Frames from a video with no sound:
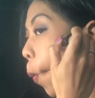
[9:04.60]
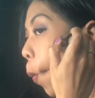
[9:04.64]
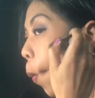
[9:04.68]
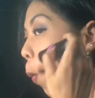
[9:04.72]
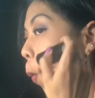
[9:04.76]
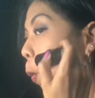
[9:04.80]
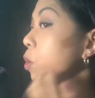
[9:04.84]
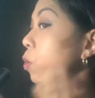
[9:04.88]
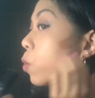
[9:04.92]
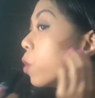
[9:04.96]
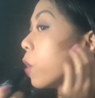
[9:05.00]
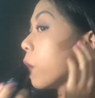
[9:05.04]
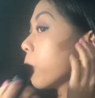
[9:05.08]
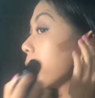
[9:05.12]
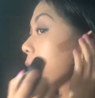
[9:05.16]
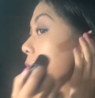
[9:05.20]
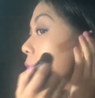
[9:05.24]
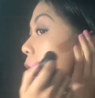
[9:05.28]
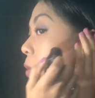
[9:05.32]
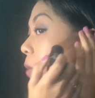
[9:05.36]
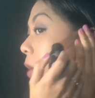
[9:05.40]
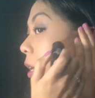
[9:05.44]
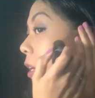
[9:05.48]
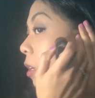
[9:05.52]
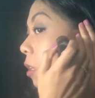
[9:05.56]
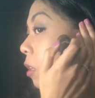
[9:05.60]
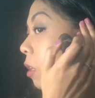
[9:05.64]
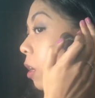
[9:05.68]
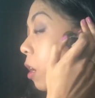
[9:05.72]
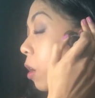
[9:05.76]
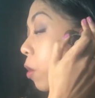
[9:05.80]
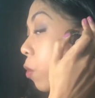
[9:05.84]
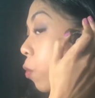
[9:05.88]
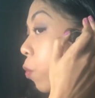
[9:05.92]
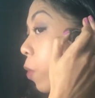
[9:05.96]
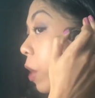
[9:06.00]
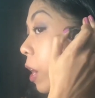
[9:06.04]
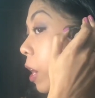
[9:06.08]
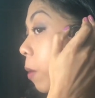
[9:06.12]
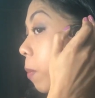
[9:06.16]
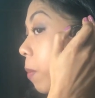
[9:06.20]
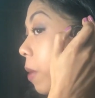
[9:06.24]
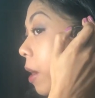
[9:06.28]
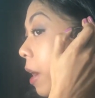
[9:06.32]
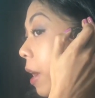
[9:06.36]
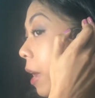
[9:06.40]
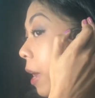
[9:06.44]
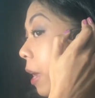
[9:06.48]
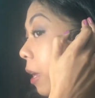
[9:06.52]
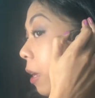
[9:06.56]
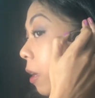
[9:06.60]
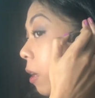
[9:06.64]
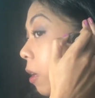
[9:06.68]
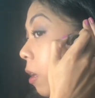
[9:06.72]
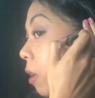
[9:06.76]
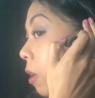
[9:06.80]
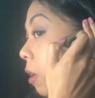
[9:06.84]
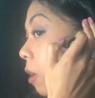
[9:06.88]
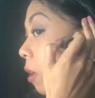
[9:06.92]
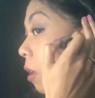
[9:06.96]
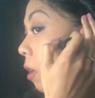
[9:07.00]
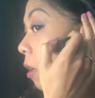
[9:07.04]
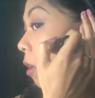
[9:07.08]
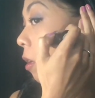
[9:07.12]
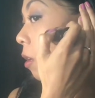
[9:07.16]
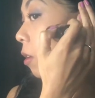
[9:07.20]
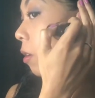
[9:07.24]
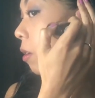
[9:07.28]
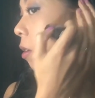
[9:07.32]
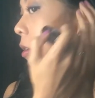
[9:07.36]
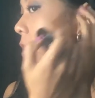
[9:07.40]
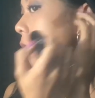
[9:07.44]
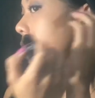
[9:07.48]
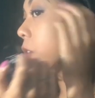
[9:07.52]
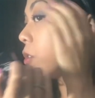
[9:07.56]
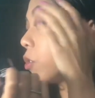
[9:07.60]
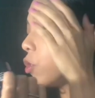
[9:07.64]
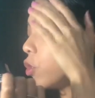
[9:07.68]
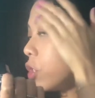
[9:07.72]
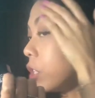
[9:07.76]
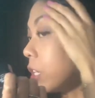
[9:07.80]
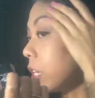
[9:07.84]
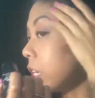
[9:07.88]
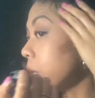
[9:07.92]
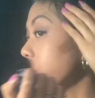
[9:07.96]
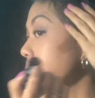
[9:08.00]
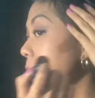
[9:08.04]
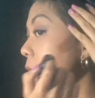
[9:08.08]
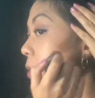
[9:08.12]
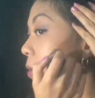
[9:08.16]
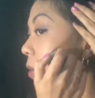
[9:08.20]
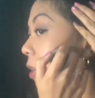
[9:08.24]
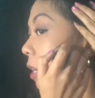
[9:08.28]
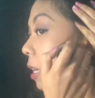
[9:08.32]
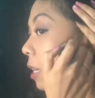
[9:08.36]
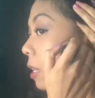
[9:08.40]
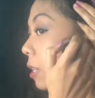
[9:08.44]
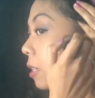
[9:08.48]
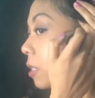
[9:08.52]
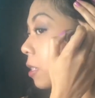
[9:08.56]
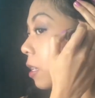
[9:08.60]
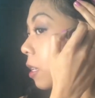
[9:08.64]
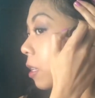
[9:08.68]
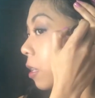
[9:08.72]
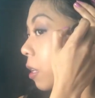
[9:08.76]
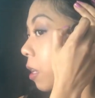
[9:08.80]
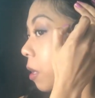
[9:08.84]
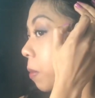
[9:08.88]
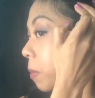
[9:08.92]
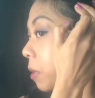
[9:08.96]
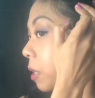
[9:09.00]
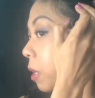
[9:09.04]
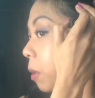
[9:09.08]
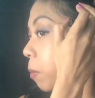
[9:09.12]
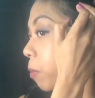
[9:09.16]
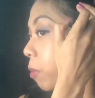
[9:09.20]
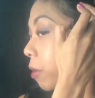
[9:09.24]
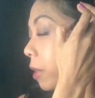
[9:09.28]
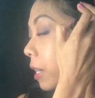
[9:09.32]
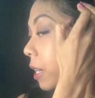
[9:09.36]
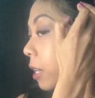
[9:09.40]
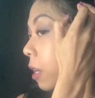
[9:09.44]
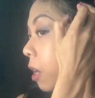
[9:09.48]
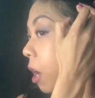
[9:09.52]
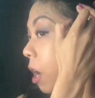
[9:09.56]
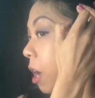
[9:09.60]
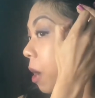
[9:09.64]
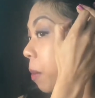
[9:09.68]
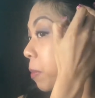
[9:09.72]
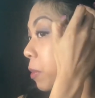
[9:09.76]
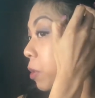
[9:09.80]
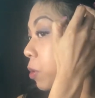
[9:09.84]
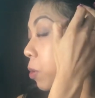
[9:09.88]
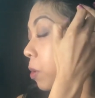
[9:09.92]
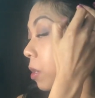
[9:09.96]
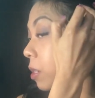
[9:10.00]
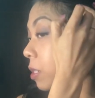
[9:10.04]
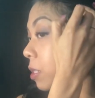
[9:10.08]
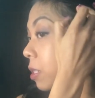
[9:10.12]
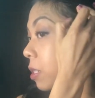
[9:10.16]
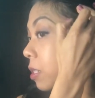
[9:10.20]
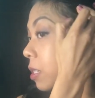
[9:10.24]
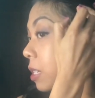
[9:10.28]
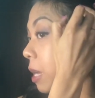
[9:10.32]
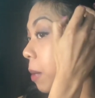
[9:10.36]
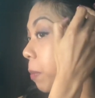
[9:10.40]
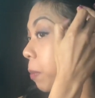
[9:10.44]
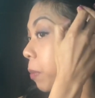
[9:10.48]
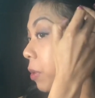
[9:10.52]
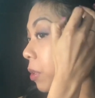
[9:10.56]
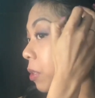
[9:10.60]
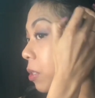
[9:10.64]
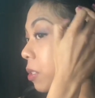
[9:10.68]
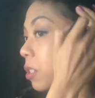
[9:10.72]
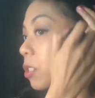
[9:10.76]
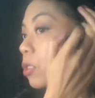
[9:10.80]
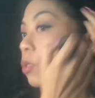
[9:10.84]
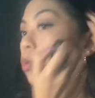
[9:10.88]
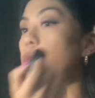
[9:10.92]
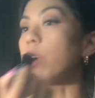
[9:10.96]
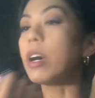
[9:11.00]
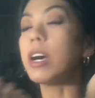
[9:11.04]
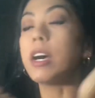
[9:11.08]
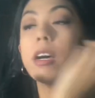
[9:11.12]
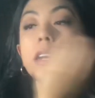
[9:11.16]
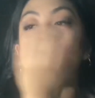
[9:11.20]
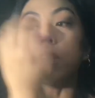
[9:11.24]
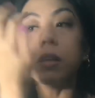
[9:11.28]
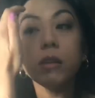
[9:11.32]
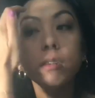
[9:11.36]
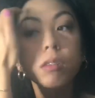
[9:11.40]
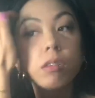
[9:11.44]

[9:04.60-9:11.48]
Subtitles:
Oh, I'm going along where my cheekbone is, and then I'm gonna bring it up towards the temples as well.